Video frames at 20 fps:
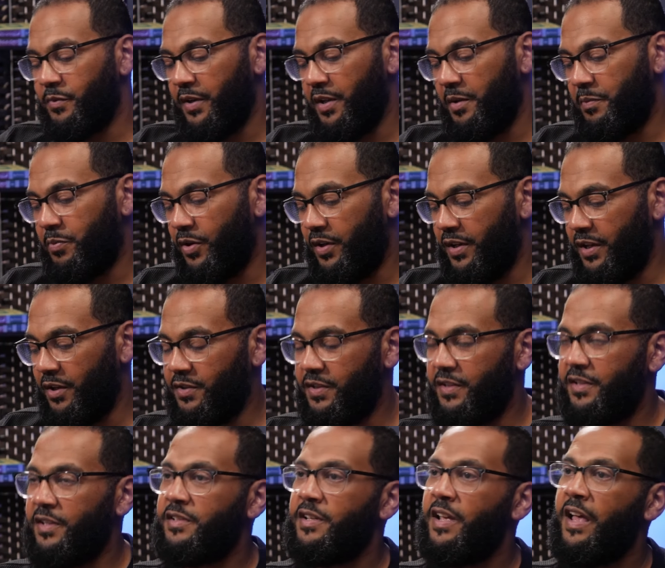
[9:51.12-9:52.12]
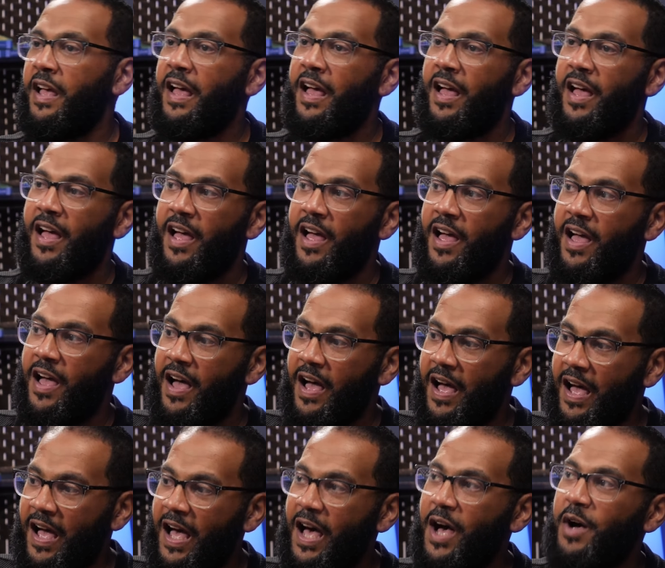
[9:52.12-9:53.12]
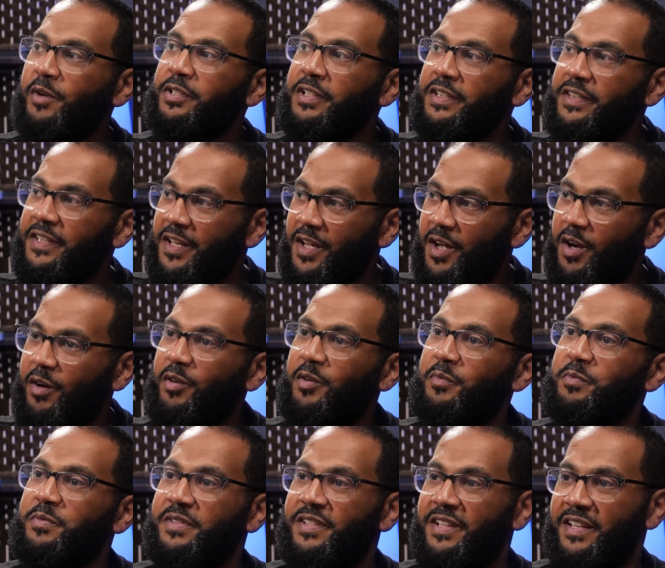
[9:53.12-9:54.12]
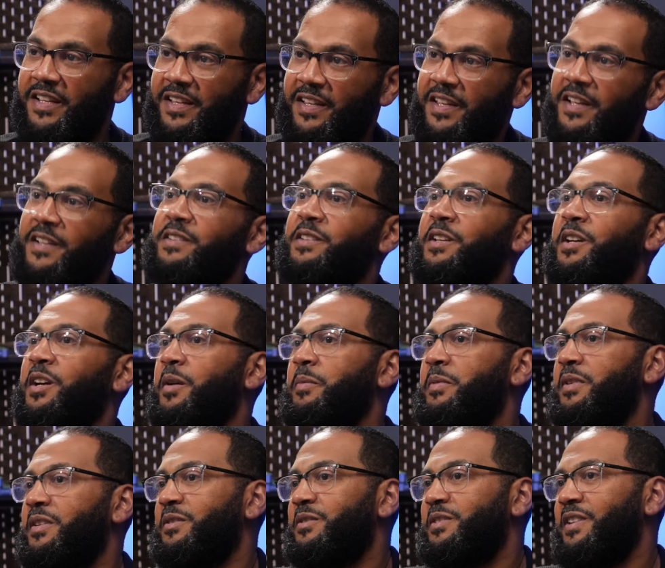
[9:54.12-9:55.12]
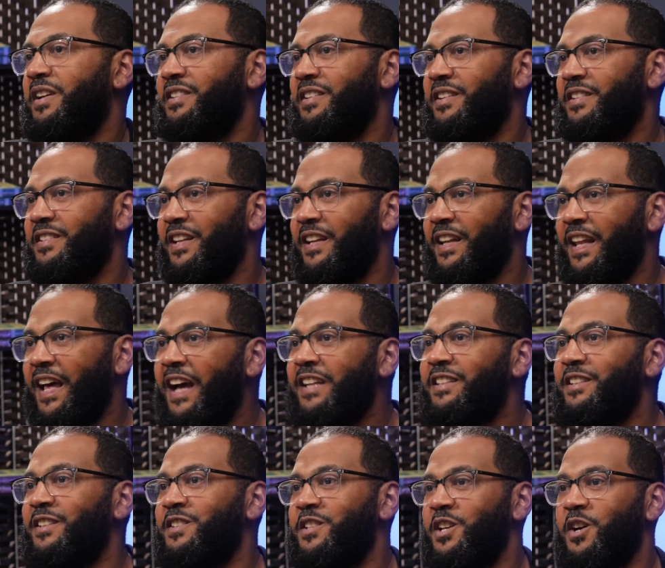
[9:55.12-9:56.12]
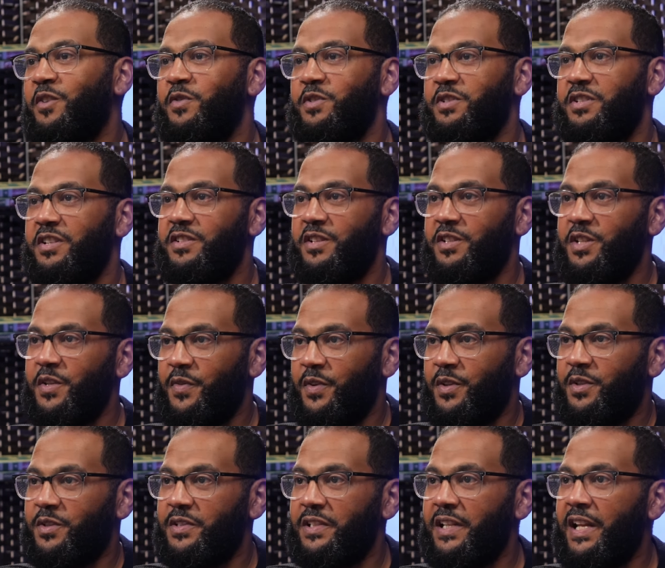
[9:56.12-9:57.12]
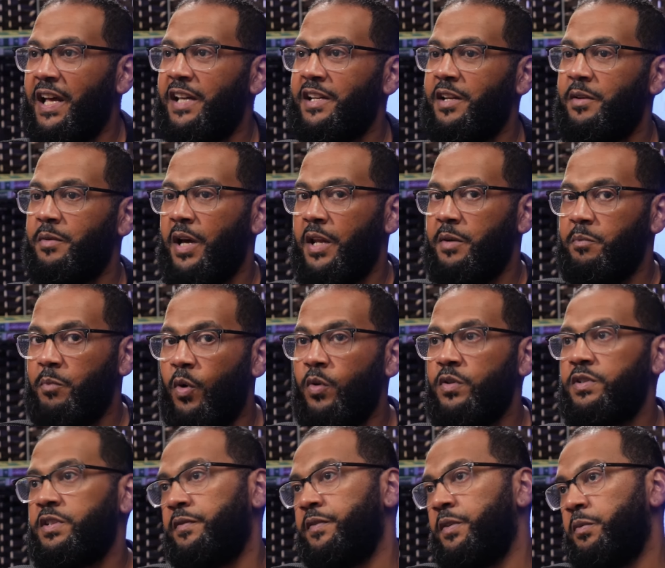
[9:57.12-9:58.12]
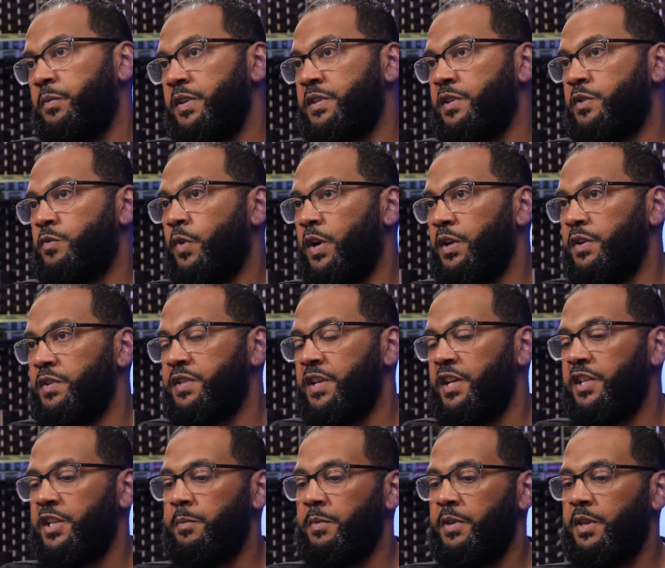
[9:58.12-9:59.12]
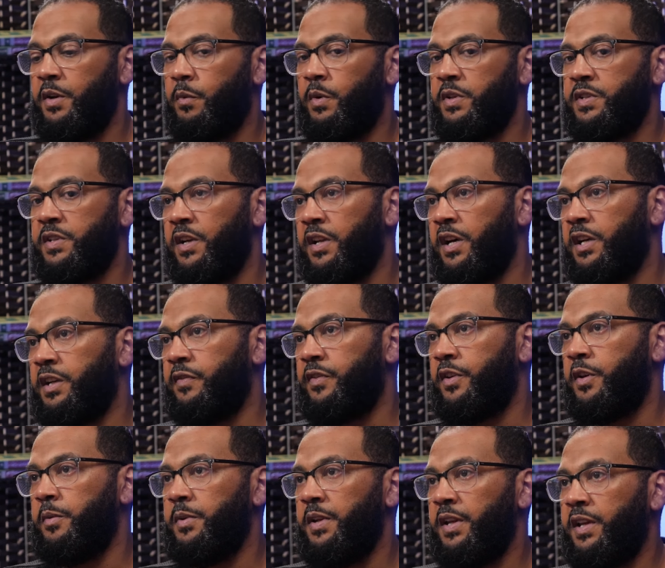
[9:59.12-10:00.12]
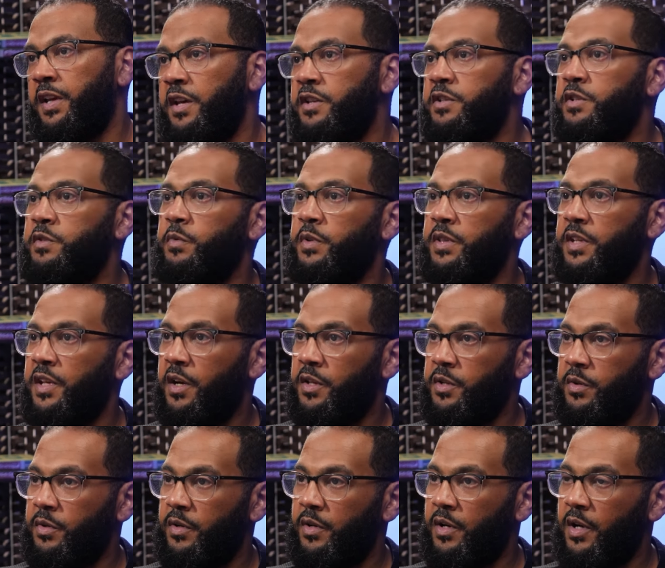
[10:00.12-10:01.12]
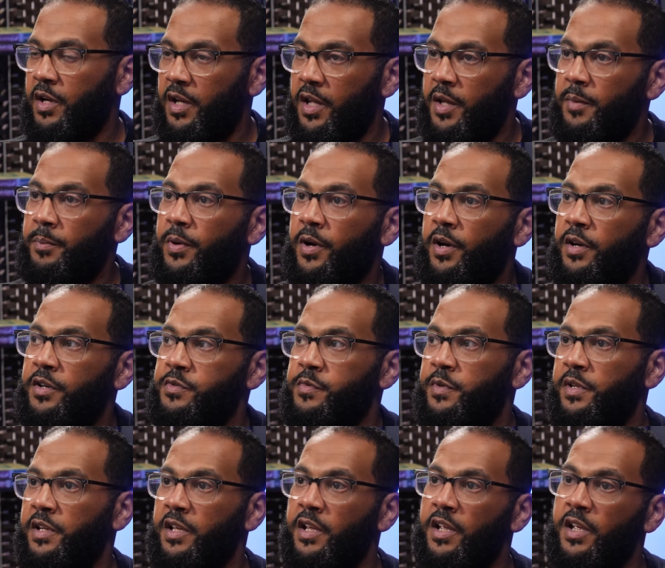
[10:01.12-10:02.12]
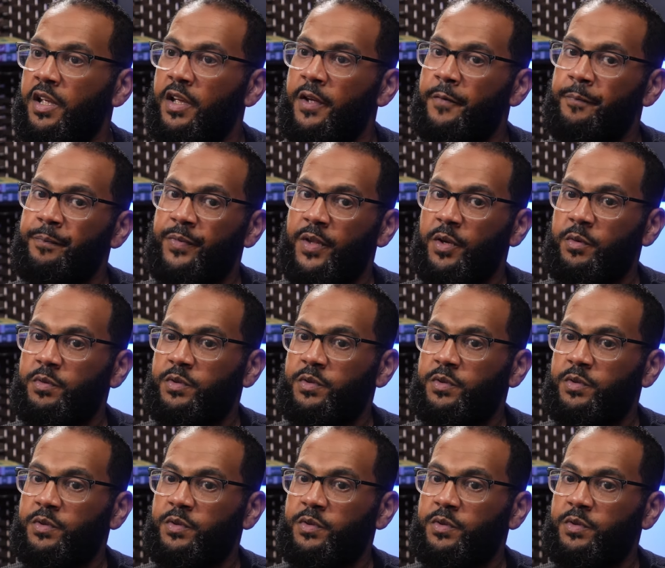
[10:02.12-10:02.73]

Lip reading: really important that you said this. How did the Arabs get there? I mean, you're saying that the land itself was such a difficult land, and most of the reasons why you're saying to me there wasn't a lot of communication with the other empires, really, it